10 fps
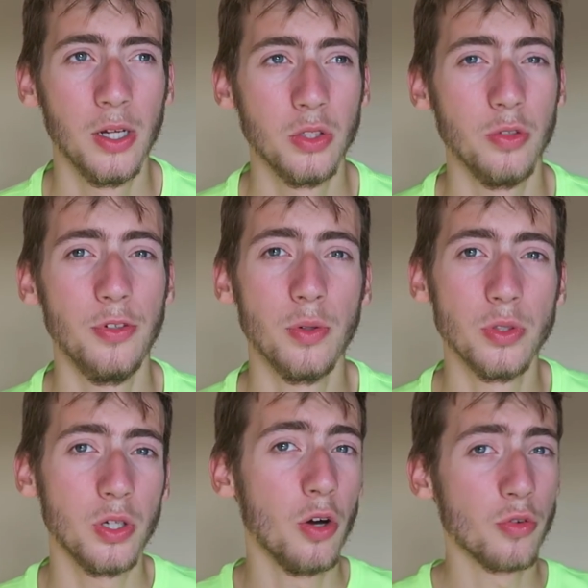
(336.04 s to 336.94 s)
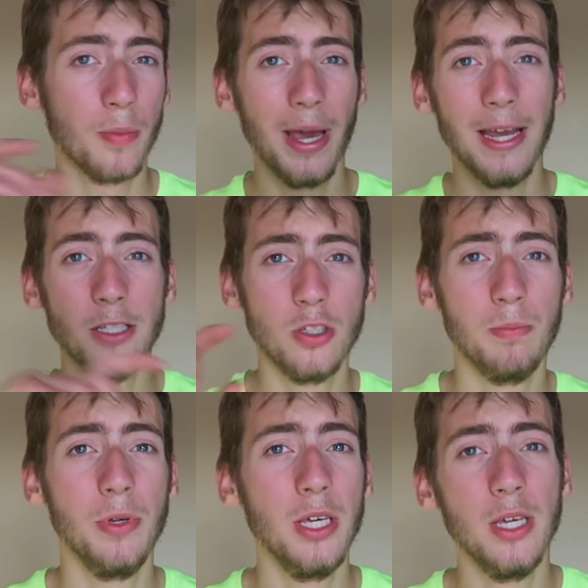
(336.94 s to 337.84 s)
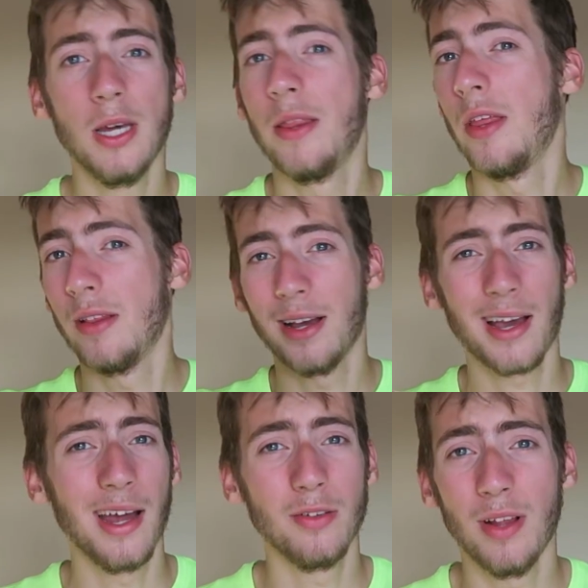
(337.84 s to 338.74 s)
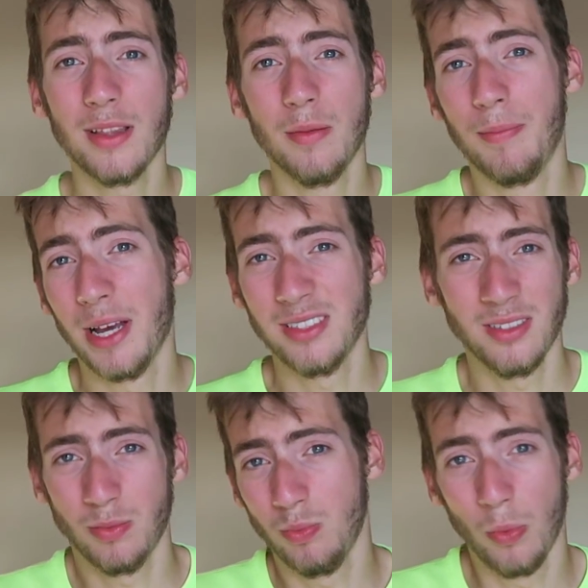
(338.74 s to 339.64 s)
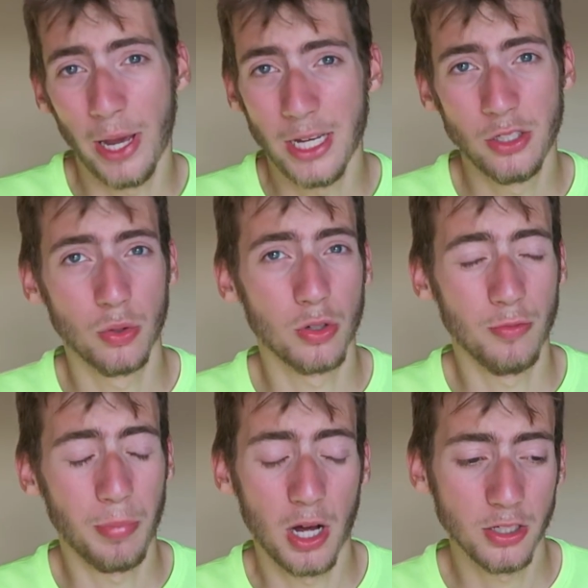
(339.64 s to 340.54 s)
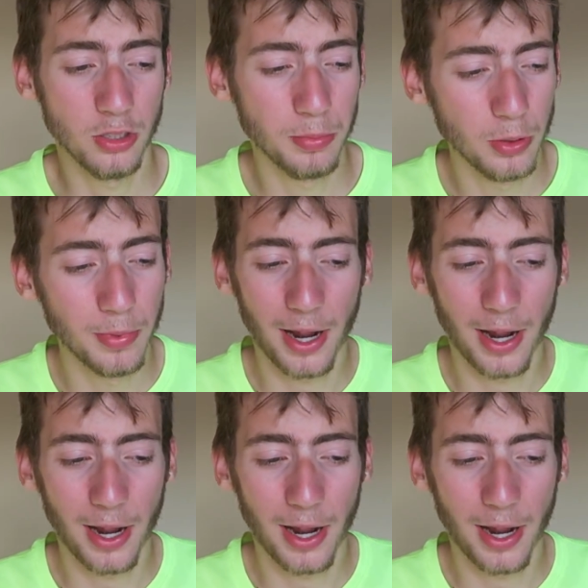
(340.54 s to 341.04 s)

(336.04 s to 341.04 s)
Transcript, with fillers: So if you want to go from A to B and then like kind of like the best way sort of possible,